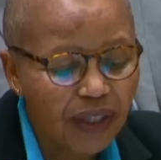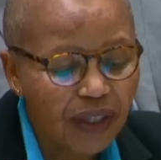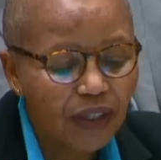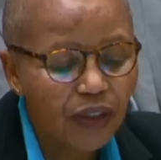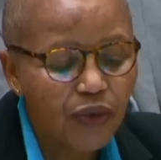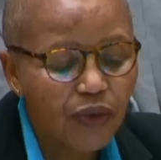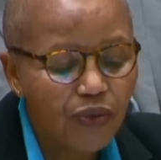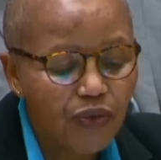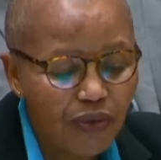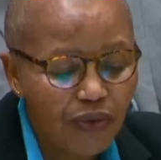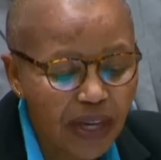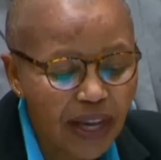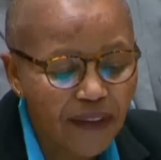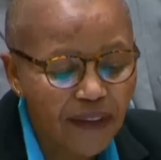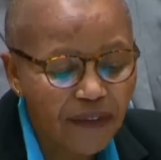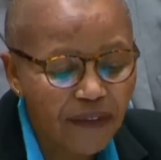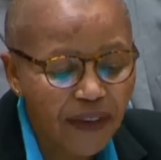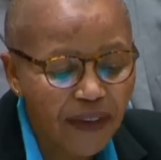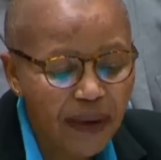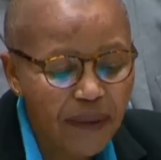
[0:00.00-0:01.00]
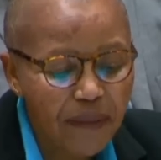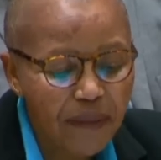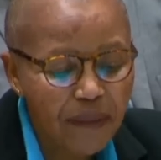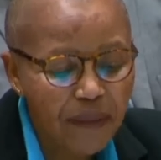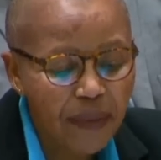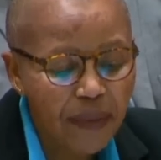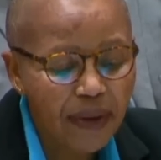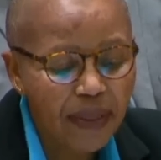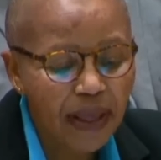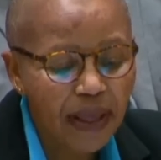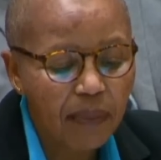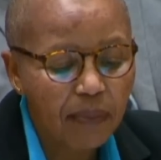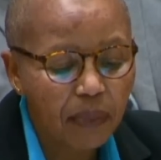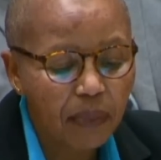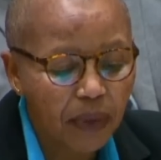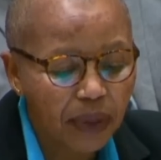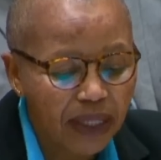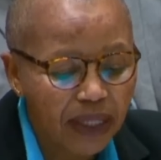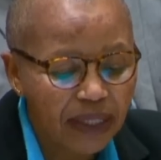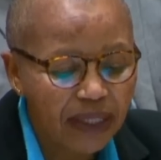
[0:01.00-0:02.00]
to reaffirm their
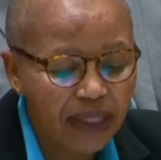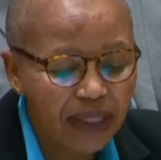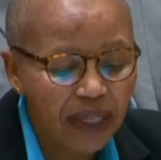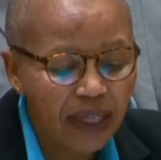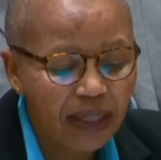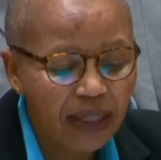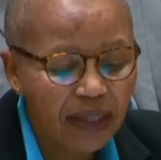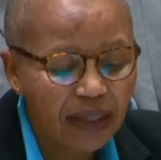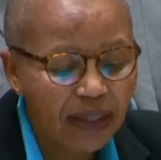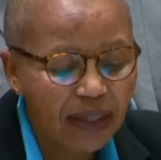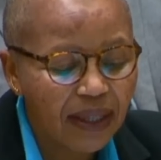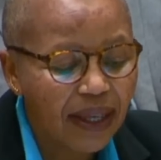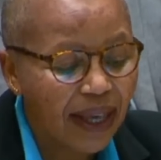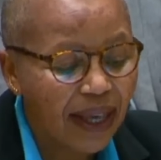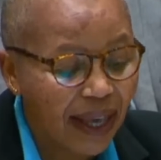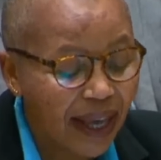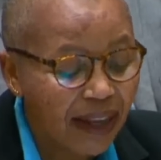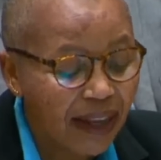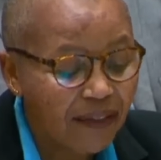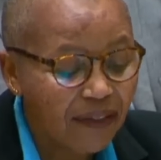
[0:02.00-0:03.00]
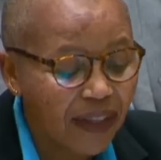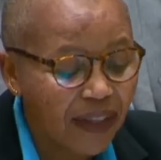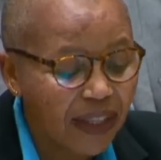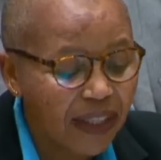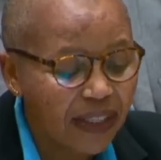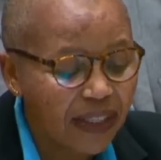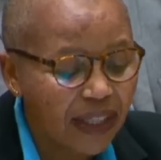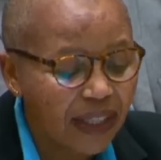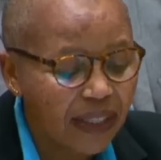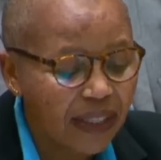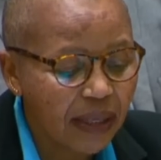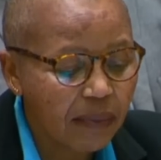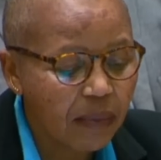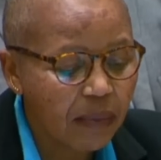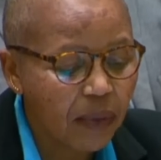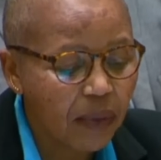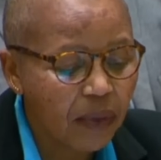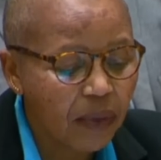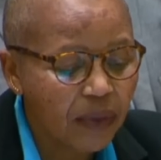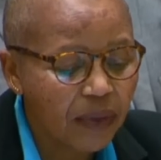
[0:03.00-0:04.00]
political and financial
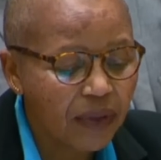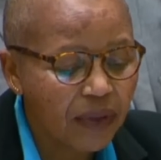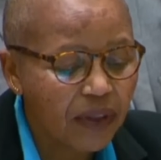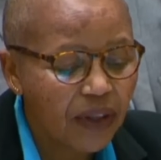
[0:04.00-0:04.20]
support